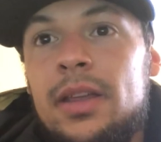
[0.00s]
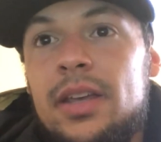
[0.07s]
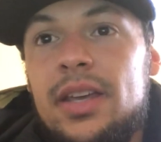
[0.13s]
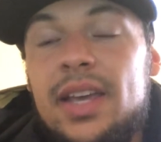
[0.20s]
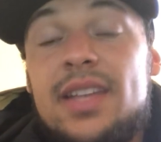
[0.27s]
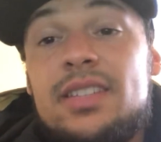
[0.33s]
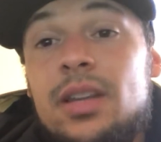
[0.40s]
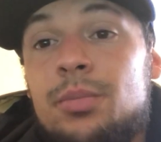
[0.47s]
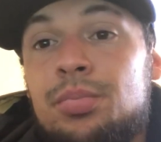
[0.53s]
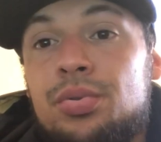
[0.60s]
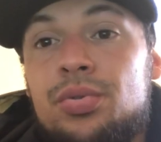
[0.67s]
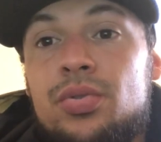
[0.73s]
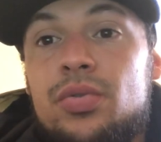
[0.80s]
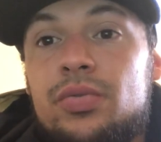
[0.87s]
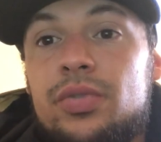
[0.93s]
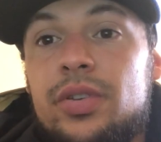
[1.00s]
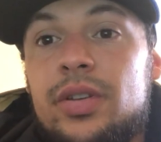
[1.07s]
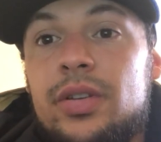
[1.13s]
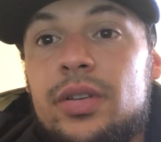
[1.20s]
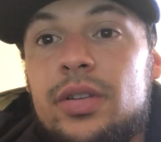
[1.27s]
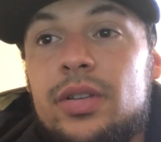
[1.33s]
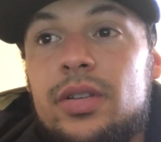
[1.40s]
improved
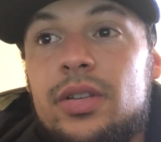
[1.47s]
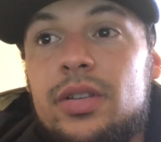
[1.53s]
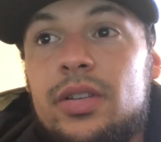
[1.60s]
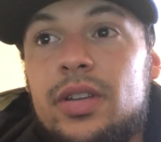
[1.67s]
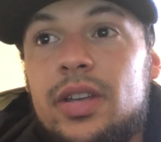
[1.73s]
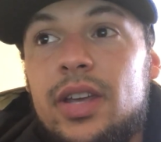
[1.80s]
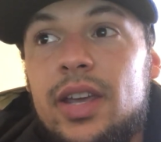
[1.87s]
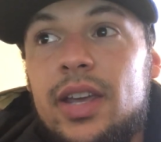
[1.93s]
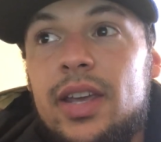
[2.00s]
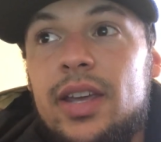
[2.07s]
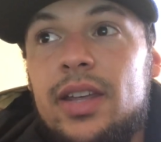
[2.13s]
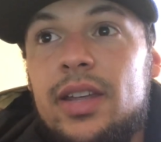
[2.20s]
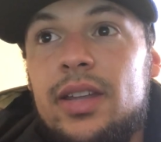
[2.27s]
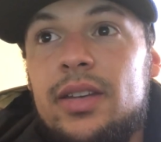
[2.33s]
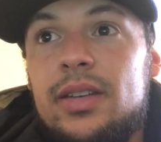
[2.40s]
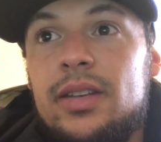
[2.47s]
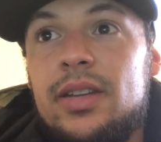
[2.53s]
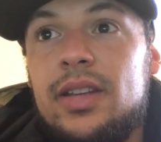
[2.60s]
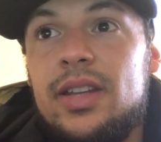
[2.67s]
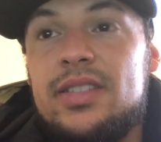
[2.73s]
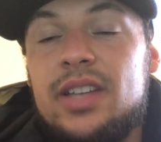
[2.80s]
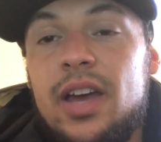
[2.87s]
in
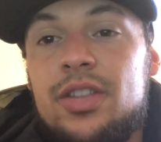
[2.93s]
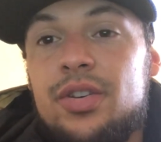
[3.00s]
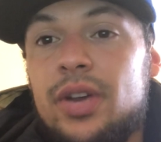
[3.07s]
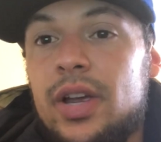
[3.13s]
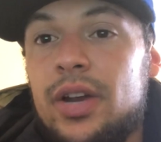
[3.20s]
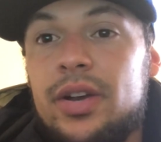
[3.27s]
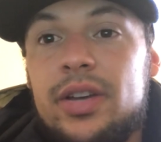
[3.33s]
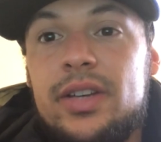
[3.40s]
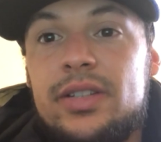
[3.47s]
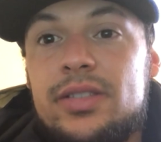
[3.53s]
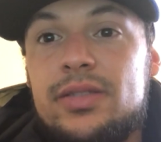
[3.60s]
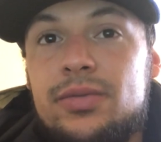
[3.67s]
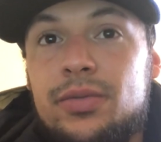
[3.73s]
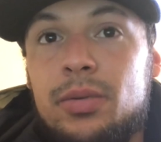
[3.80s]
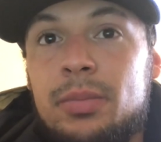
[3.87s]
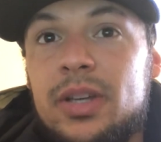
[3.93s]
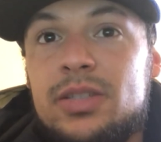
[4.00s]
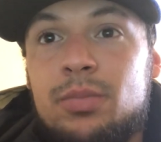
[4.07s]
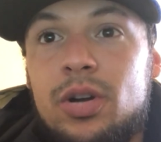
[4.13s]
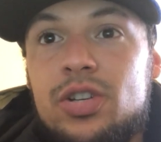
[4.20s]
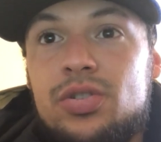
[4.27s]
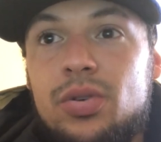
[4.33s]
his other areas for mixed
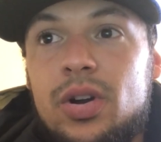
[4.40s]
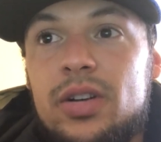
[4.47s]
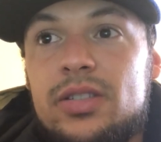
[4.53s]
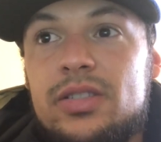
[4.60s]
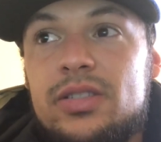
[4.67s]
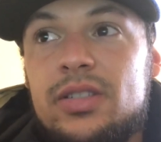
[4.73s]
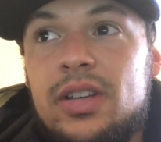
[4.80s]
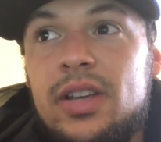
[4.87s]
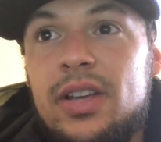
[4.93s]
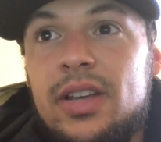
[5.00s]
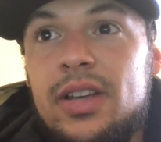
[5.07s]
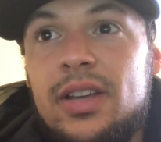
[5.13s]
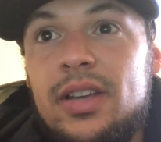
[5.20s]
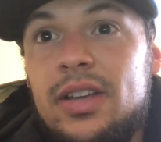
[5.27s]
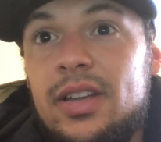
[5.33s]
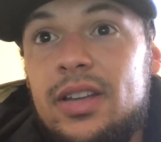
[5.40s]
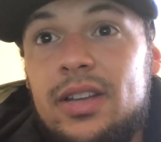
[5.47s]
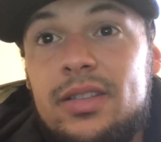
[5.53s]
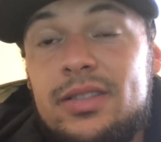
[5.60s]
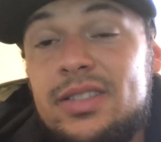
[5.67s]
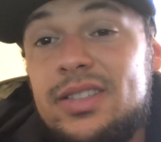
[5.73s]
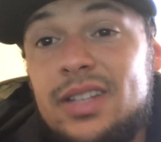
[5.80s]
martial arts
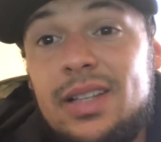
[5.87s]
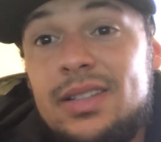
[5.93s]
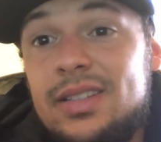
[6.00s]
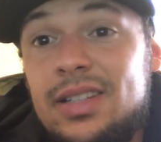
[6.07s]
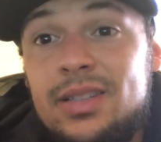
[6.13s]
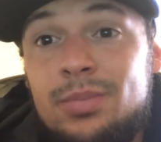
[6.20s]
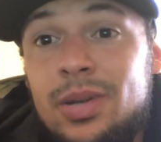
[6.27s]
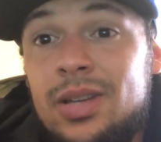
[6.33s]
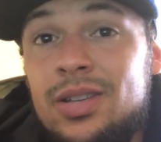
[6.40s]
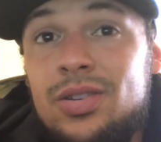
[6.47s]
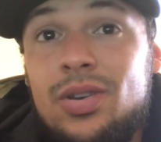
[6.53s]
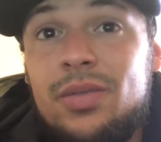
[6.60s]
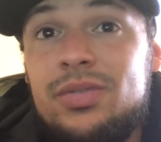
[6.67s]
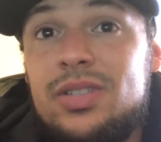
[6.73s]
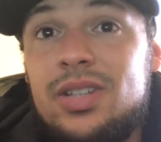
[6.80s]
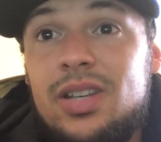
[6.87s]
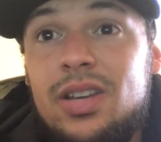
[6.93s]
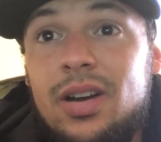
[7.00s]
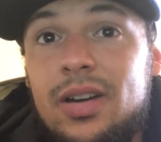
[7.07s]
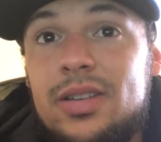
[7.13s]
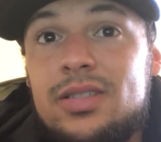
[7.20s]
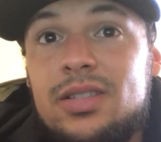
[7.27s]
since he's been in the
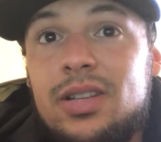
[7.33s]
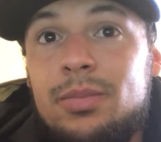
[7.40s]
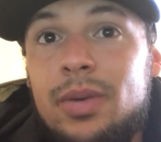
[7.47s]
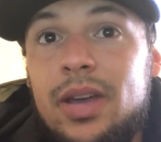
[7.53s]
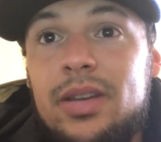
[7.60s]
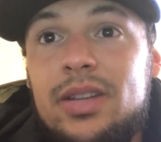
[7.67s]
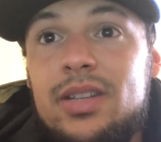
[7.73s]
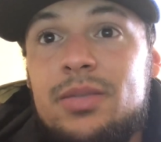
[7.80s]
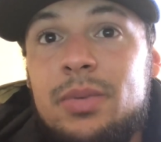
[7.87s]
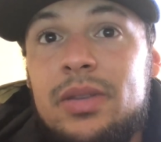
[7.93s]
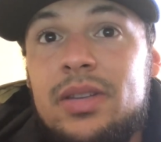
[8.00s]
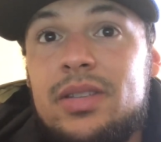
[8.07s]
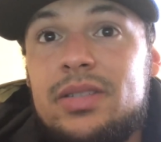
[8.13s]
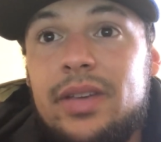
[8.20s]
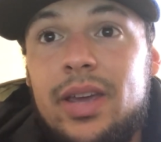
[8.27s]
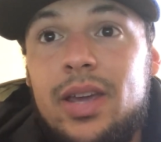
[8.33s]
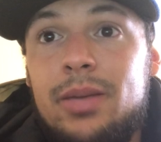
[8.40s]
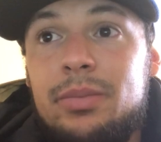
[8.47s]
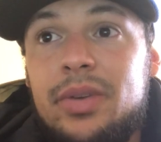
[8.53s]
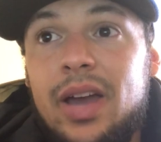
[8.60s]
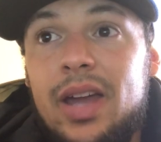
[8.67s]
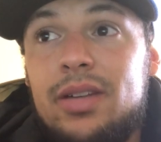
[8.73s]
UFC, honestly, man. He's been the
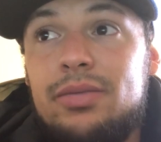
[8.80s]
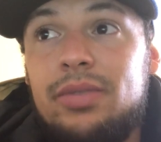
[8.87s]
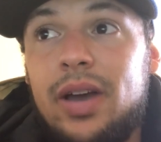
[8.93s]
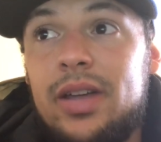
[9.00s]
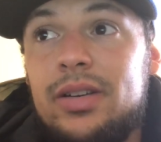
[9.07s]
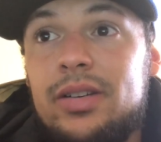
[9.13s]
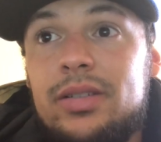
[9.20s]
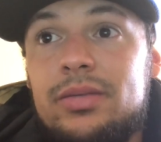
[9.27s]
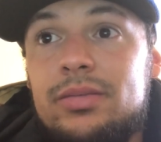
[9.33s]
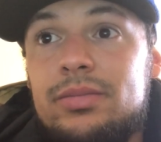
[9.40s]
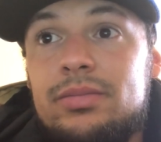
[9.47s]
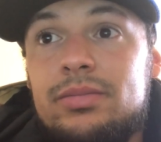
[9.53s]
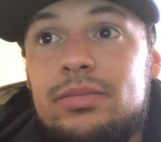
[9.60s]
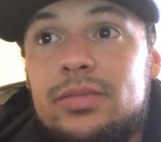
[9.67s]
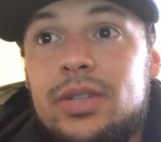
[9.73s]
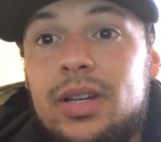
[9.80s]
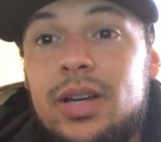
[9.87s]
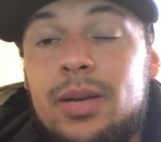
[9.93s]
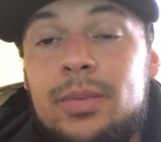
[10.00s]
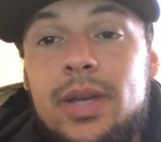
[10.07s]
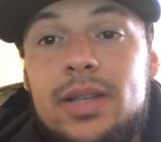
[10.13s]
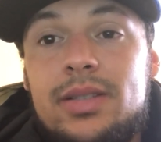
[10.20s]
same kind of fighter.
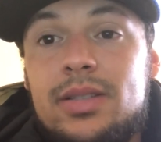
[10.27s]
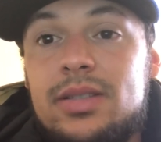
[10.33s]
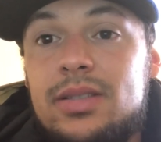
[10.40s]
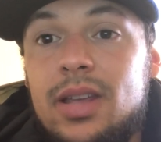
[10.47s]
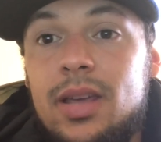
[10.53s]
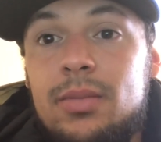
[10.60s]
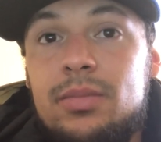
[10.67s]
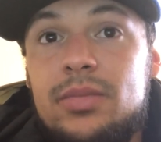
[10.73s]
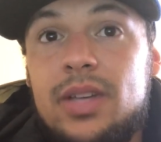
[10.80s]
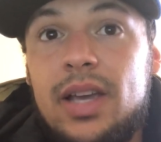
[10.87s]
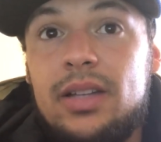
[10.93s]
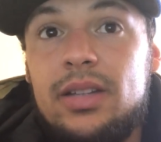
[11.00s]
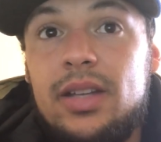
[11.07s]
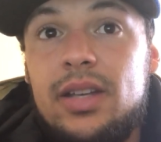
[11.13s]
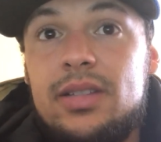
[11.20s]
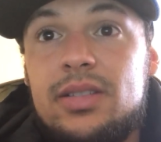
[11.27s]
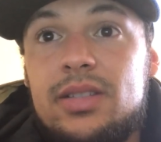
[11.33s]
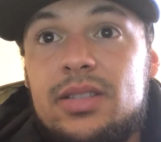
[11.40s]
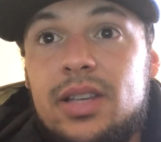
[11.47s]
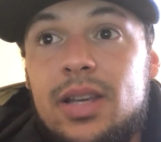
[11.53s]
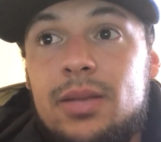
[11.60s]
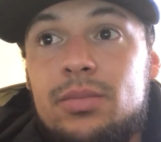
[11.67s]
He has the same techniques, the
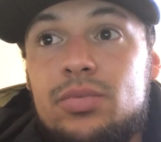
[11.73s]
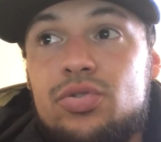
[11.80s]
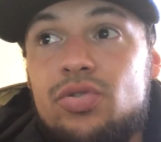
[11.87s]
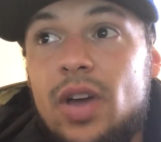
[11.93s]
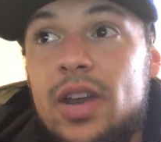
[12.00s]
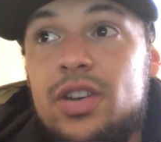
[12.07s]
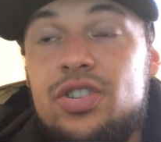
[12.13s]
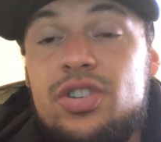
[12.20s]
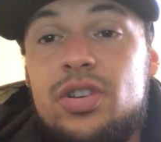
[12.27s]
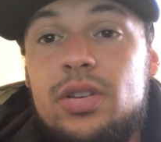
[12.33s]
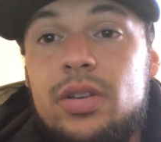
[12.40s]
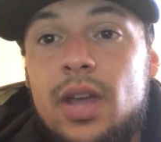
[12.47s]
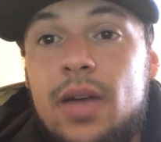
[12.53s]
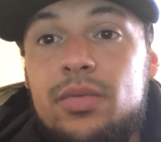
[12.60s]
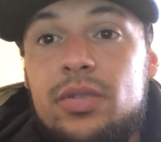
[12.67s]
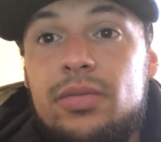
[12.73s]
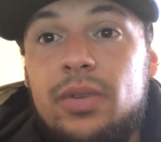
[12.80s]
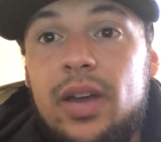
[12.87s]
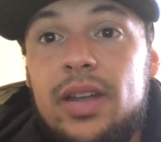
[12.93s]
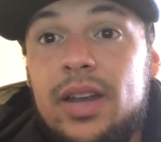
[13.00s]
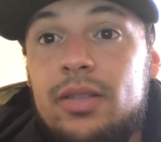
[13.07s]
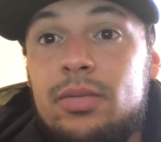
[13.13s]
same strategy in every
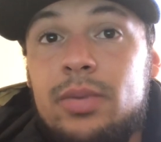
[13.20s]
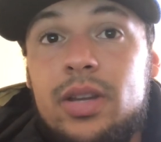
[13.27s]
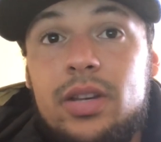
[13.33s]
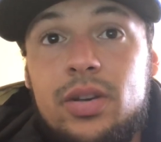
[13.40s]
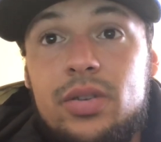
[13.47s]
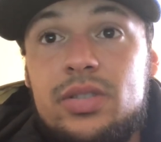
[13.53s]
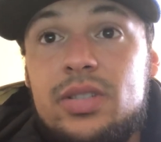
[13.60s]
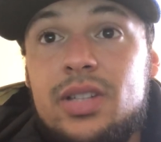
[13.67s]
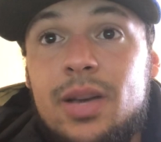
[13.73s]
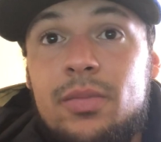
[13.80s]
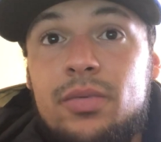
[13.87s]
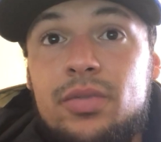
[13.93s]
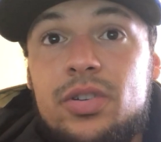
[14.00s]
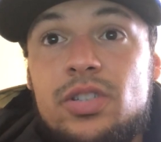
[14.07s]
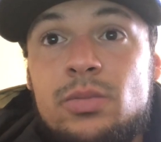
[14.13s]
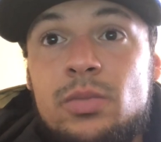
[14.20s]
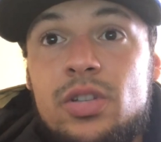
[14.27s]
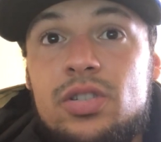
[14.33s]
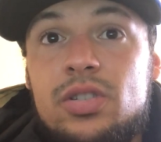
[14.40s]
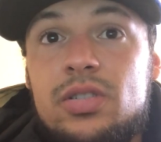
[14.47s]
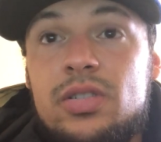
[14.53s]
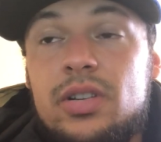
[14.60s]
fight. Everybody knows he's coming for
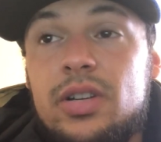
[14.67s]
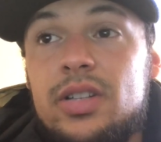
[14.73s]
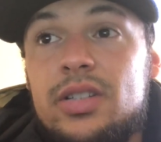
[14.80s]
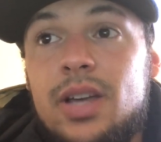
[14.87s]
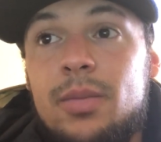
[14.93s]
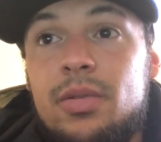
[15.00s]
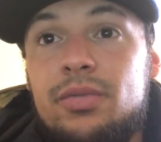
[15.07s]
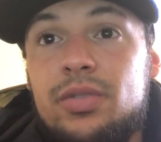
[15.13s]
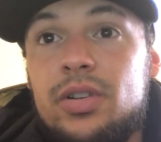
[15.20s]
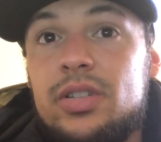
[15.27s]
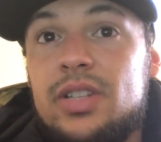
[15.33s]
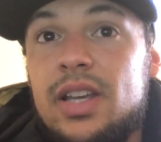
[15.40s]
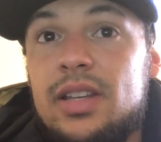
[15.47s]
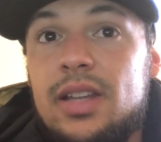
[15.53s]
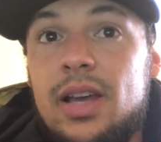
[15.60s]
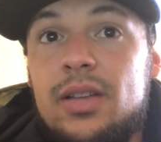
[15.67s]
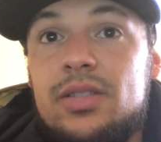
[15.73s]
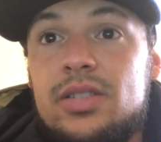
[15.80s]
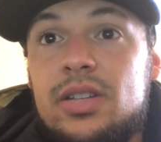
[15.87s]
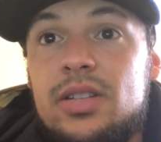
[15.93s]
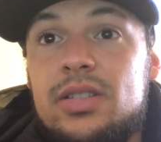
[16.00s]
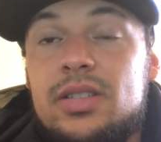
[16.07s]
submissions, or he's coming for
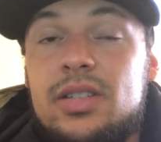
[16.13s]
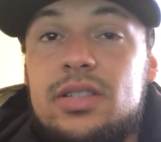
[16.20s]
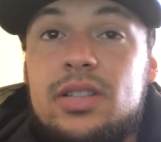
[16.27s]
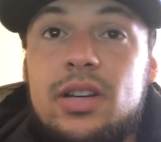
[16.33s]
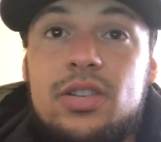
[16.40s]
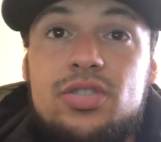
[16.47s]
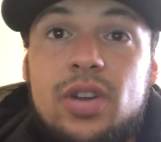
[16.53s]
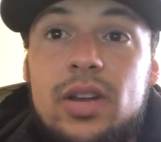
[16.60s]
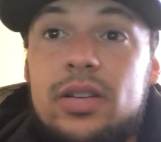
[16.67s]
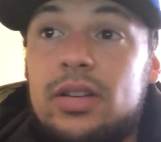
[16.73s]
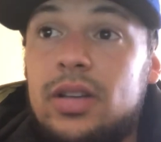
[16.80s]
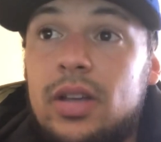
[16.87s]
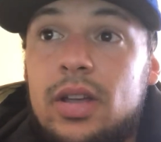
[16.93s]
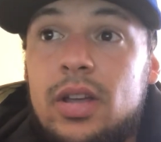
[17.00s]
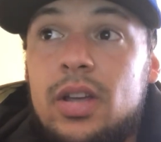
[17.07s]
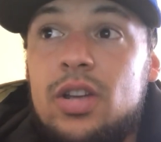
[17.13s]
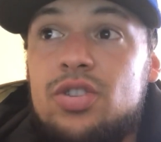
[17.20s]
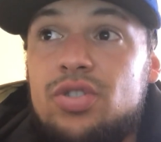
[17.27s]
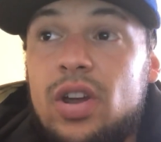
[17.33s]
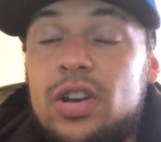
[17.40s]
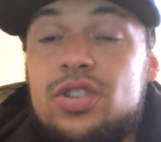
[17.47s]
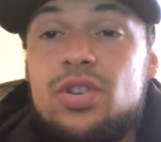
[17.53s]
takedowns, and he's gonna try
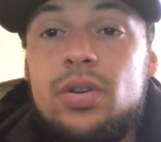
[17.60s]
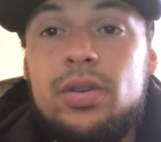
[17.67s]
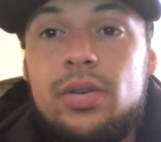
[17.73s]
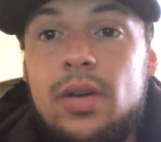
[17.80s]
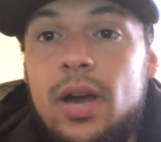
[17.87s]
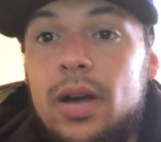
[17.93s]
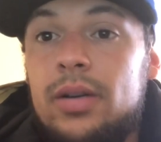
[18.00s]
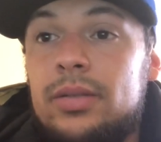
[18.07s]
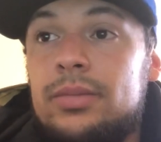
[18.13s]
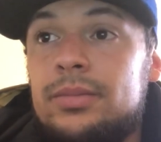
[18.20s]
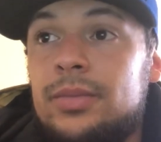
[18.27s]
to choke you out.